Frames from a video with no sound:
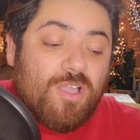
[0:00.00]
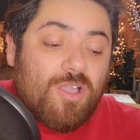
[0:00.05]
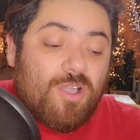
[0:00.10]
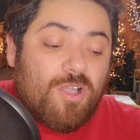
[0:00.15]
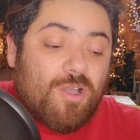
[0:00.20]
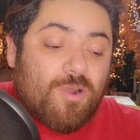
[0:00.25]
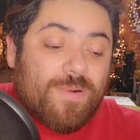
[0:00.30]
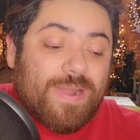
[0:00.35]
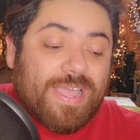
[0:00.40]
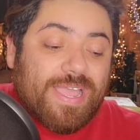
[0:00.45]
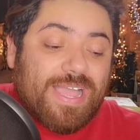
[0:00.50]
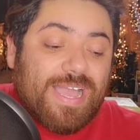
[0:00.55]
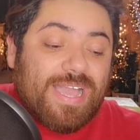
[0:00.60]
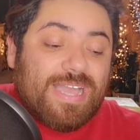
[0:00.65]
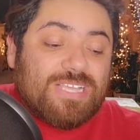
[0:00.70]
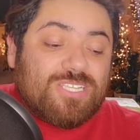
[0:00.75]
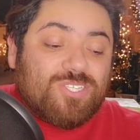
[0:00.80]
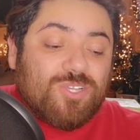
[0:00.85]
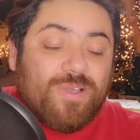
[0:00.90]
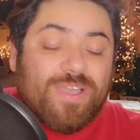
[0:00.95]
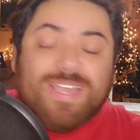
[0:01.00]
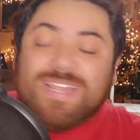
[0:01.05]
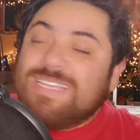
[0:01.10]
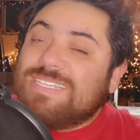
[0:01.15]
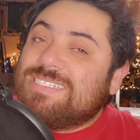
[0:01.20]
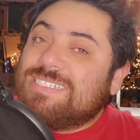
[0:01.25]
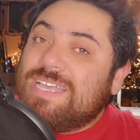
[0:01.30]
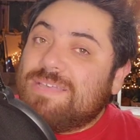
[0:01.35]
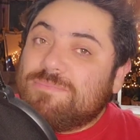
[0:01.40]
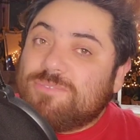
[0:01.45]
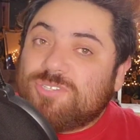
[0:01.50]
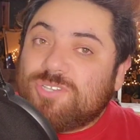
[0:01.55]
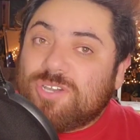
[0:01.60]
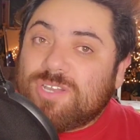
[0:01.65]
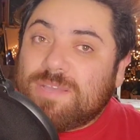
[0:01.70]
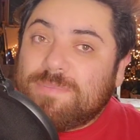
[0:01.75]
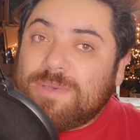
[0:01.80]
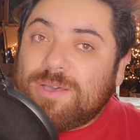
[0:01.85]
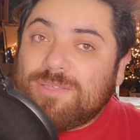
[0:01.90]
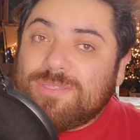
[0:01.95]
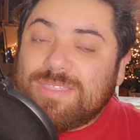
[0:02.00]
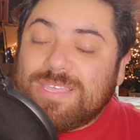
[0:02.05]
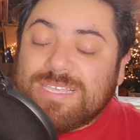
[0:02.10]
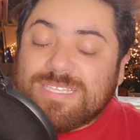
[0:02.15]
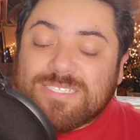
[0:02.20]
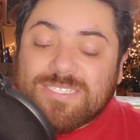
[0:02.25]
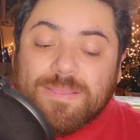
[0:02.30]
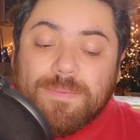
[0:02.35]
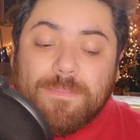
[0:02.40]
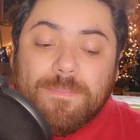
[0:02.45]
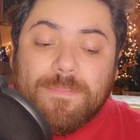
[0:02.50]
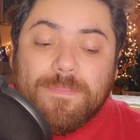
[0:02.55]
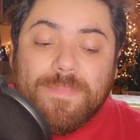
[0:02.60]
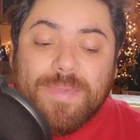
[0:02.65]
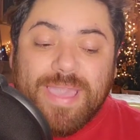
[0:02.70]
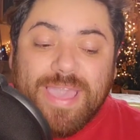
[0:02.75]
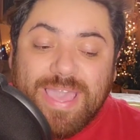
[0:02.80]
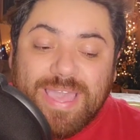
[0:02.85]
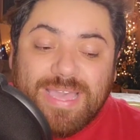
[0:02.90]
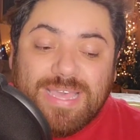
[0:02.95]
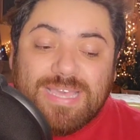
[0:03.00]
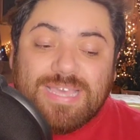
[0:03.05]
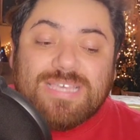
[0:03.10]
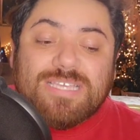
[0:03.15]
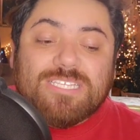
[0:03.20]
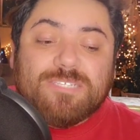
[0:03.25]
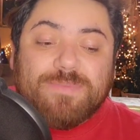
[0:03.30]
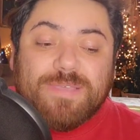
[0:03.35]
All right, guys, so it is time to talk about this mess,